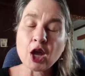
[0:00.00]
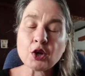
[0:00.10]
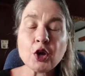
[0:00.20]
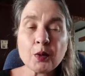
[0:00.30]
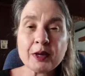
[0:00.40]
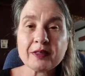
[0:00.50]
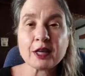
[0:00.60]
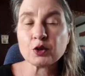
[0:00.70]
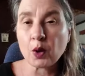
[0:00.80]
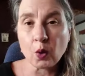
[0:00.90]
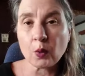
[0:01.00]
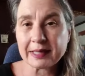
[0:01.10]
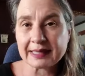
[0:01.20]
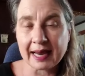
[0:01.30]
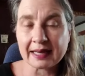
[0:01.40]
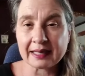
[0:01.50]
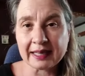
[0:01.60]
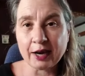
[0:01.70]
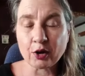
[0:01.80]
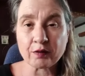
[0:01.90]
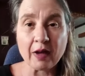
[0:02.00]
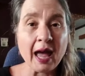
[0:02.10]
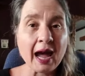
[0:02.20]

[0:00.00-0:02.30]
knowing that you are always taken care of.